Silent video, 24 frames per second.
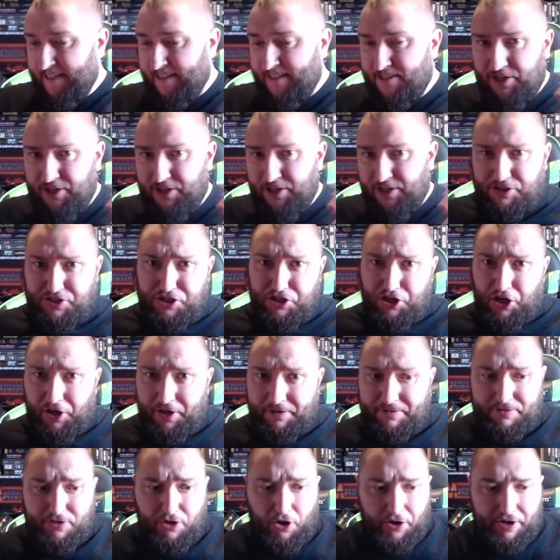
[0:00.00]
So
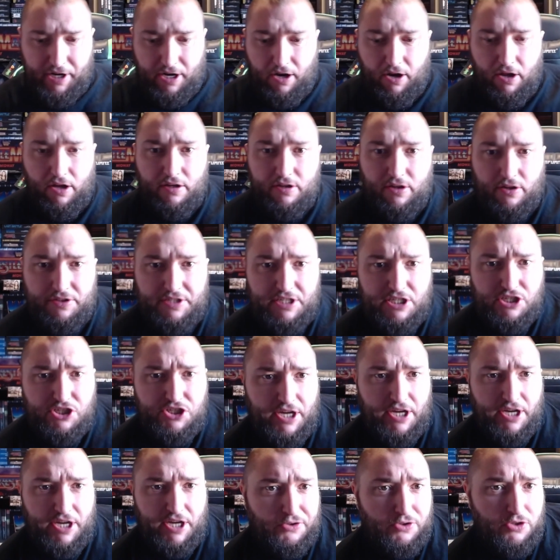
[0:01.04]
tonight, 9 o'clock on this
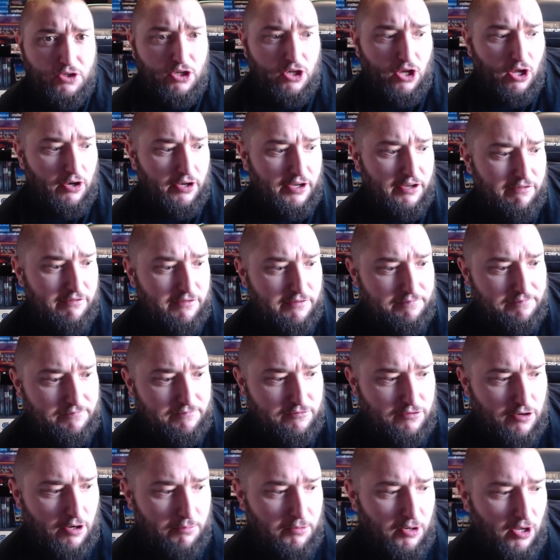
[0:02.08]
channel, live
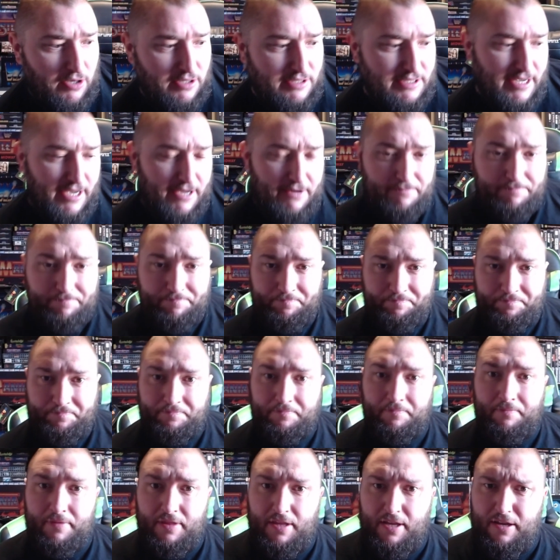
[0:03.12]
from lockdown,
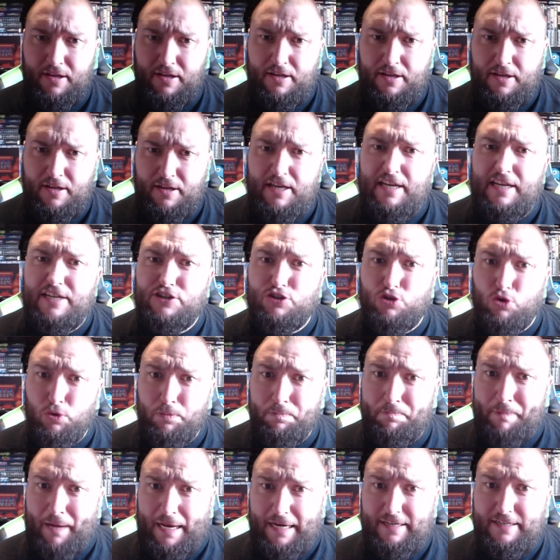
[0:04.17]
it's
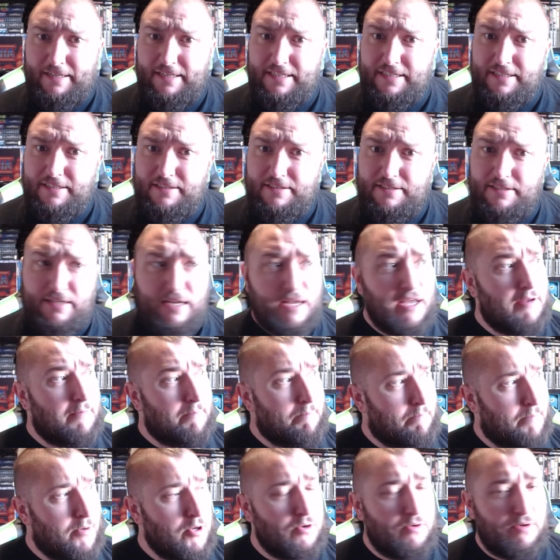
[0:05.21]
called Bandit
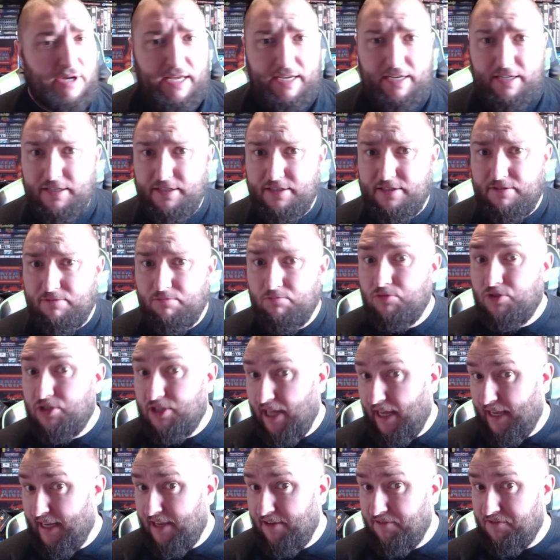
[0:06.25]
and Bootleggers,
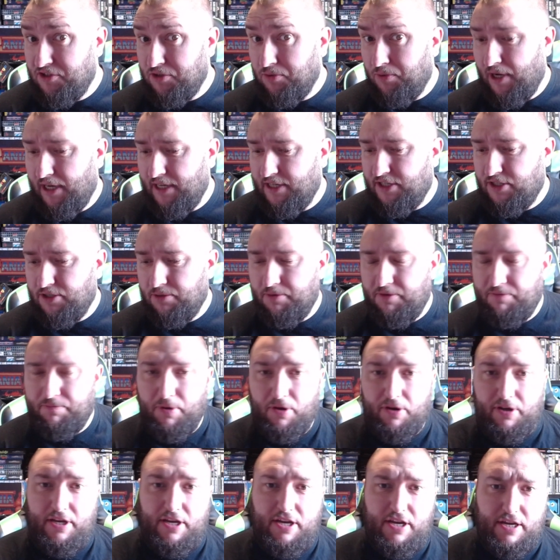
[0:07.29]
so that gives away some of
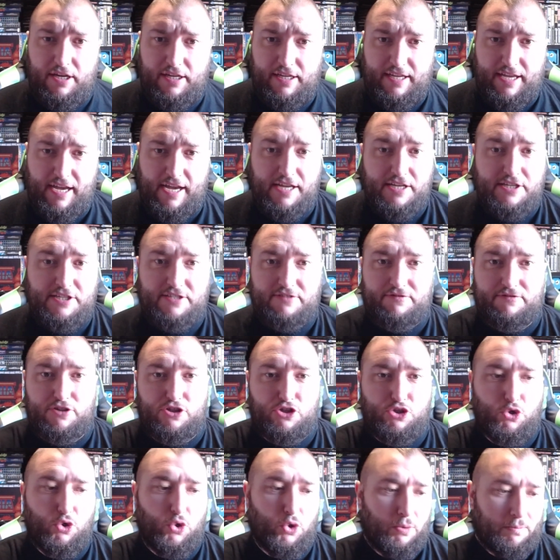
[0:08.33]
my uh, guests for
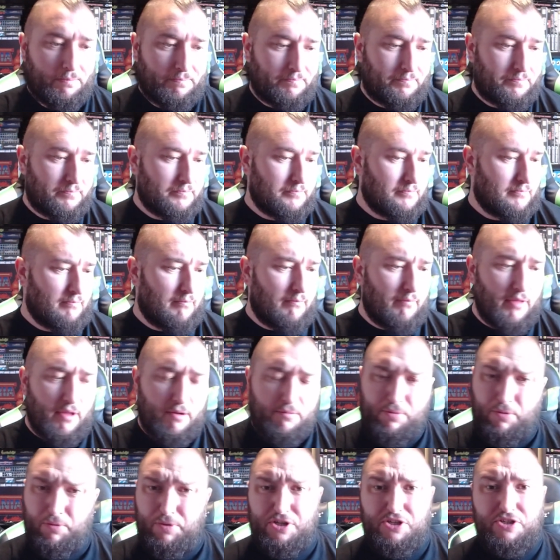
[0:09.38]
sure.
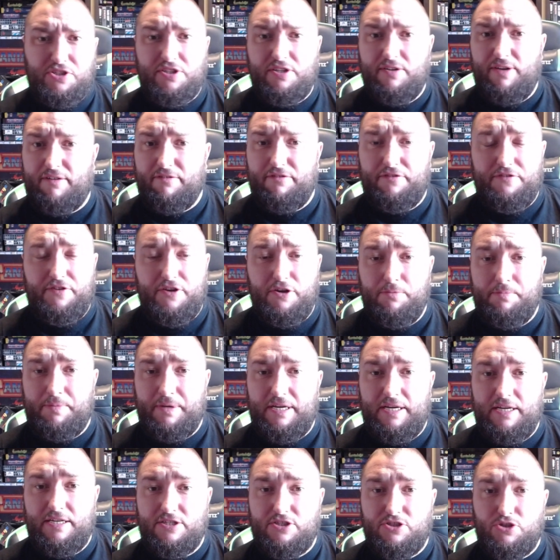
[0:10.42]
But we're just going to have a few
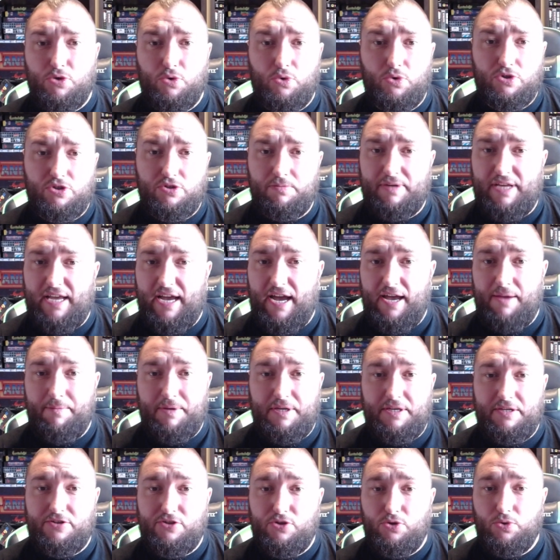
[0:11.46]
beers, talk some
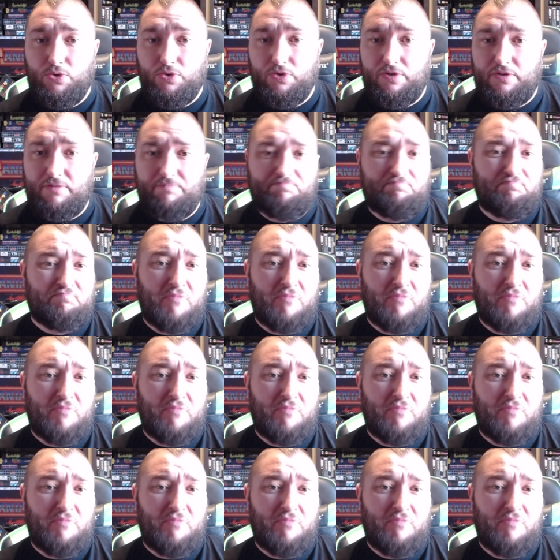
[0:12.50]
gaming, talk